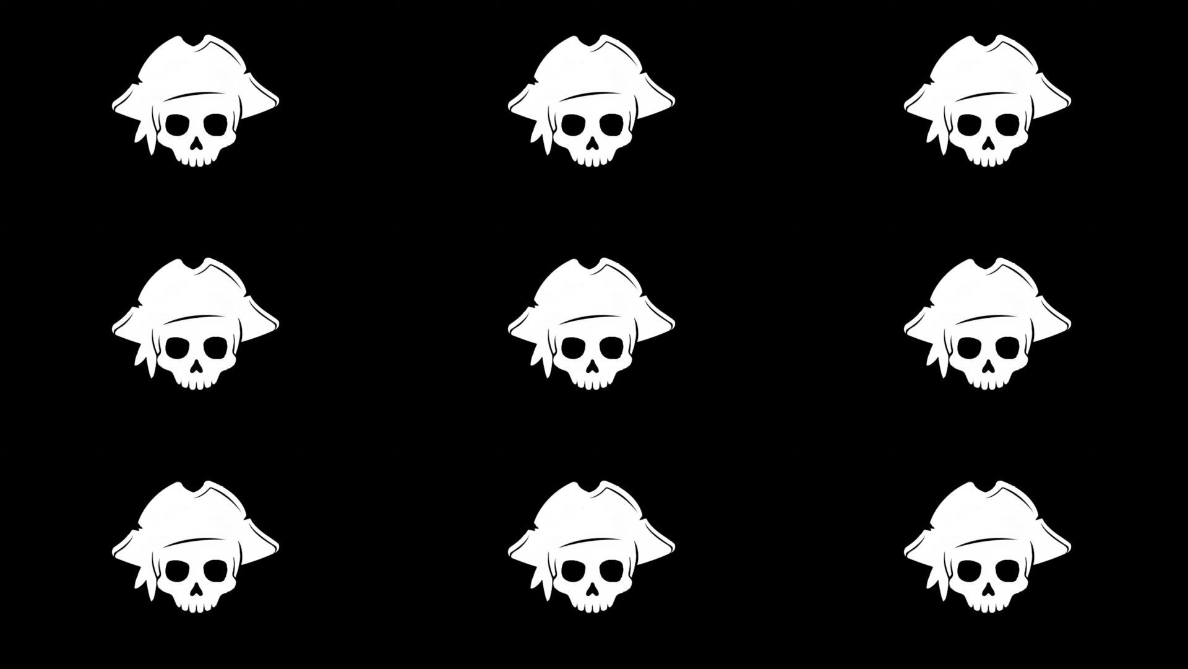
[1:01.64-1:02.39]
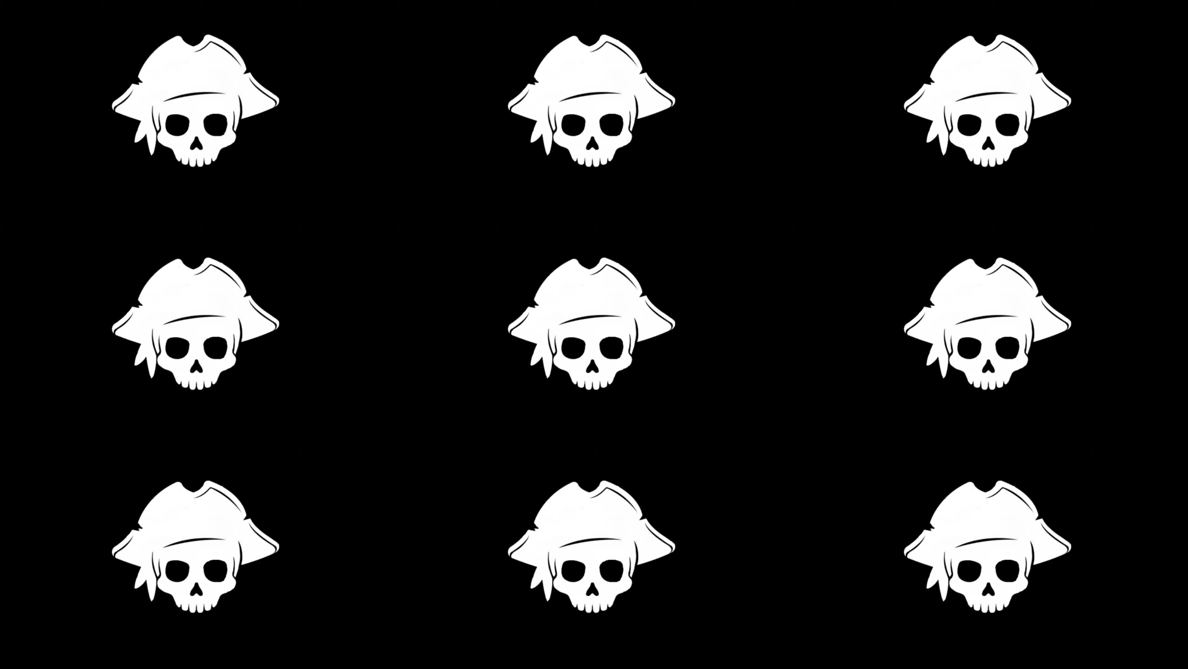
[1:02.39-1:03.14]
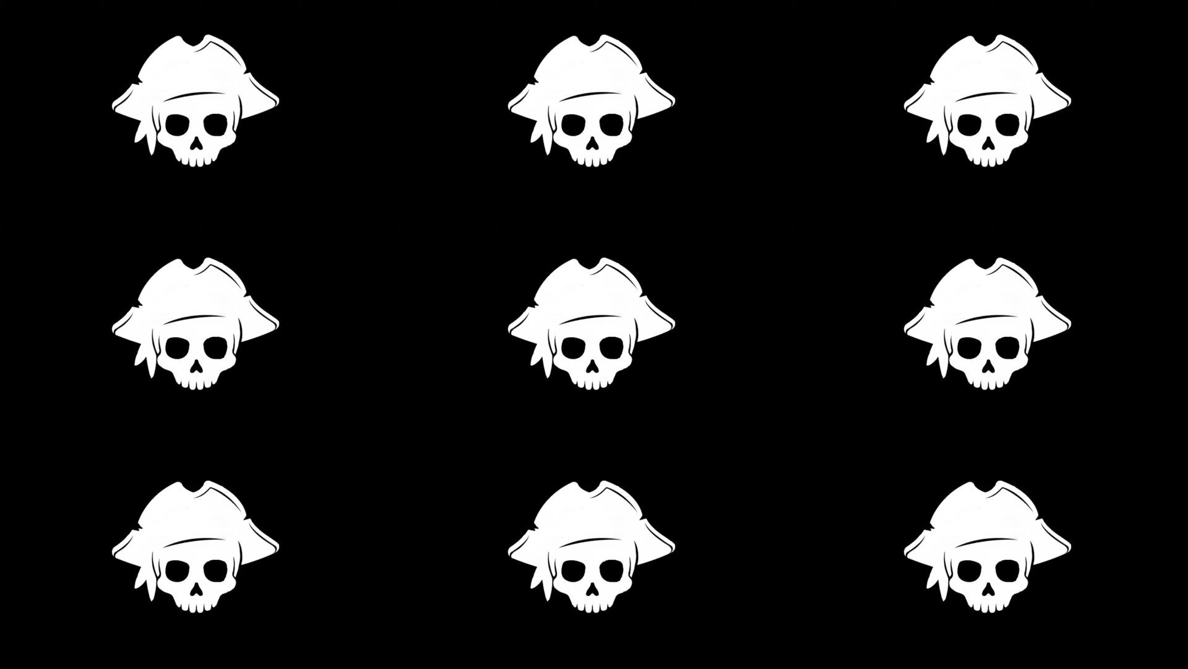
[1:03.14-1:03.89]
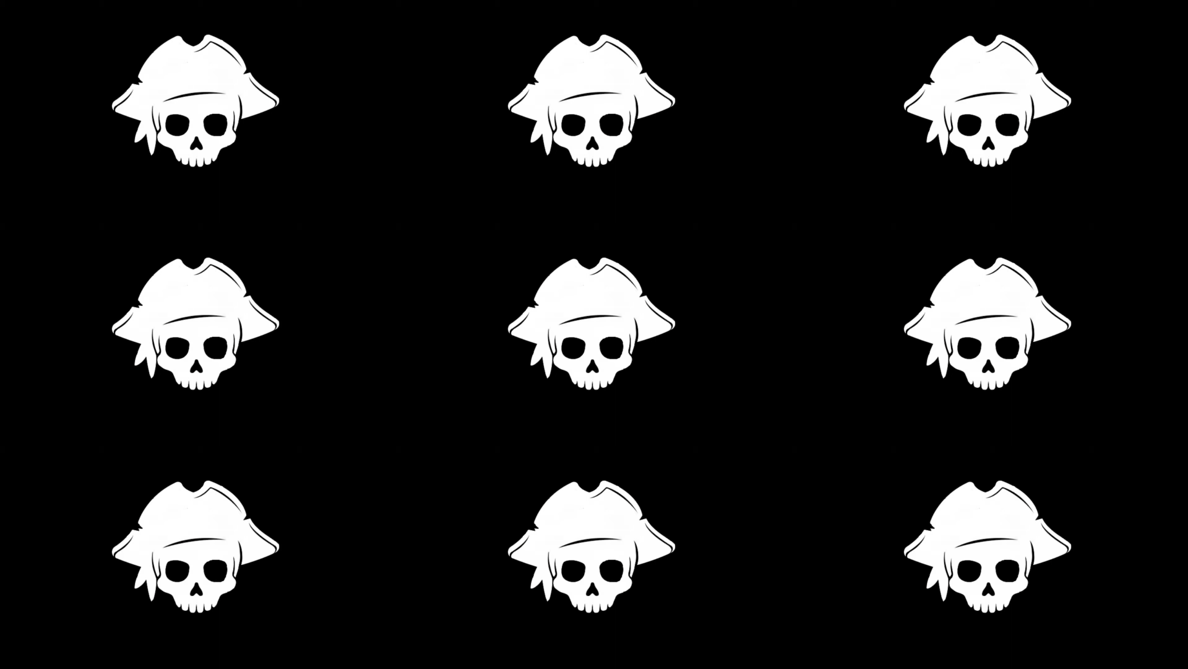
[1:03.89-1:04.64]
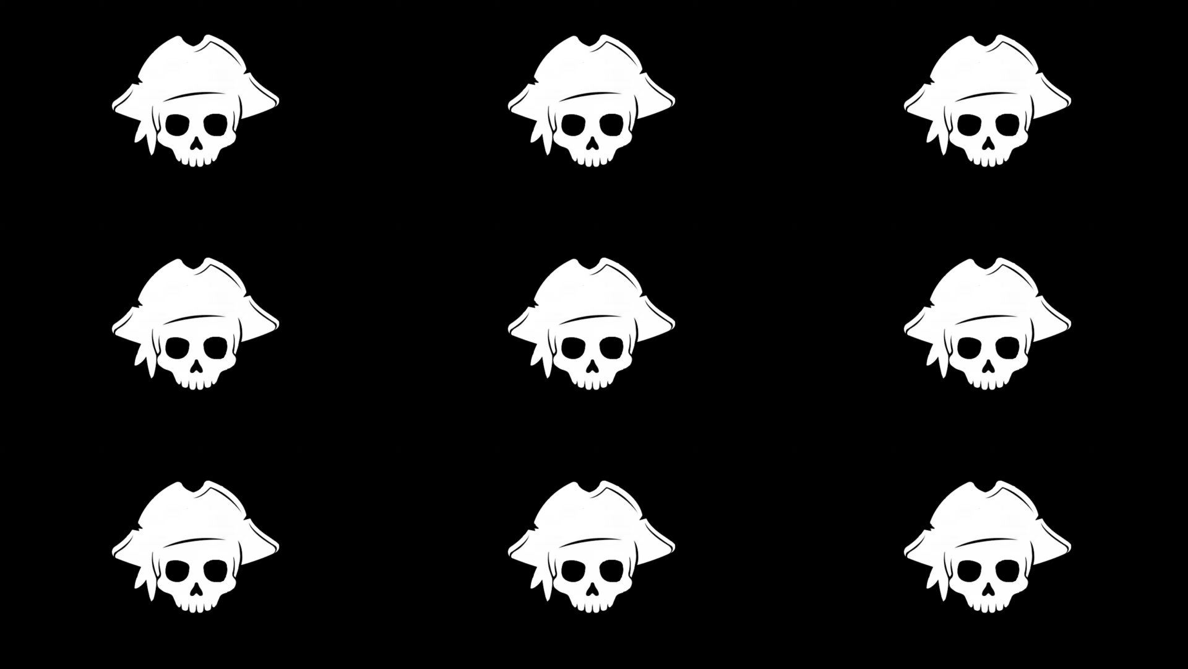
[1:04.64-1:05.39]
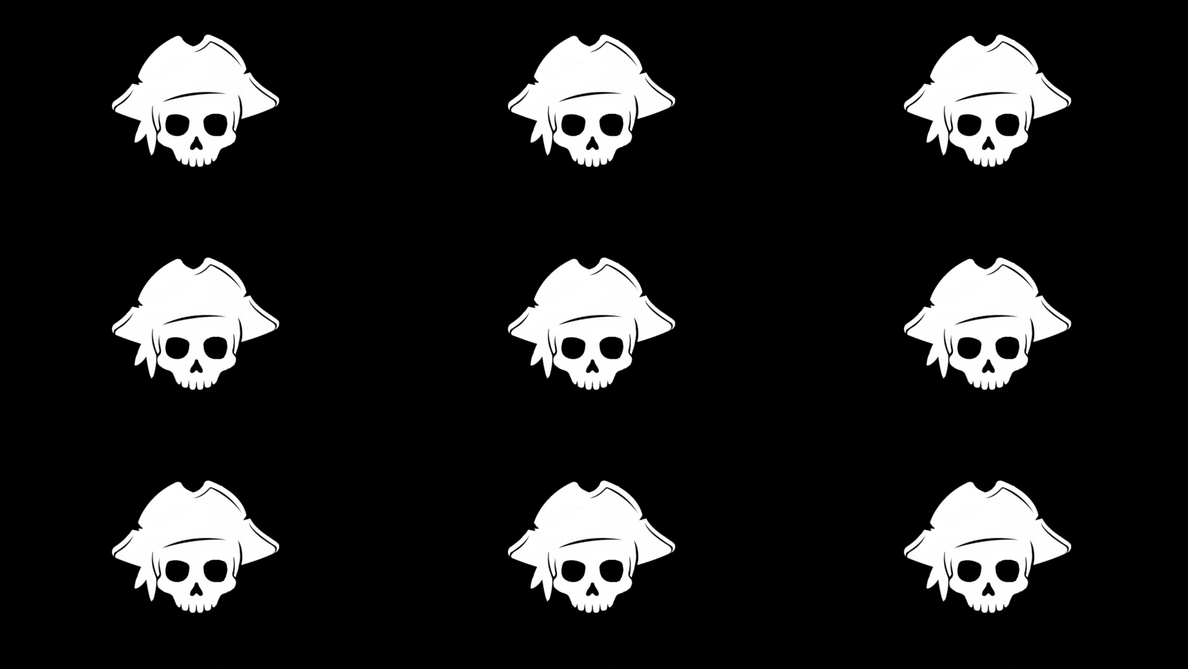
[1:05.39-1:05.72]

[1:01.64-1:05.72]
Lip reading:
No face is visible, so there are no lips to read.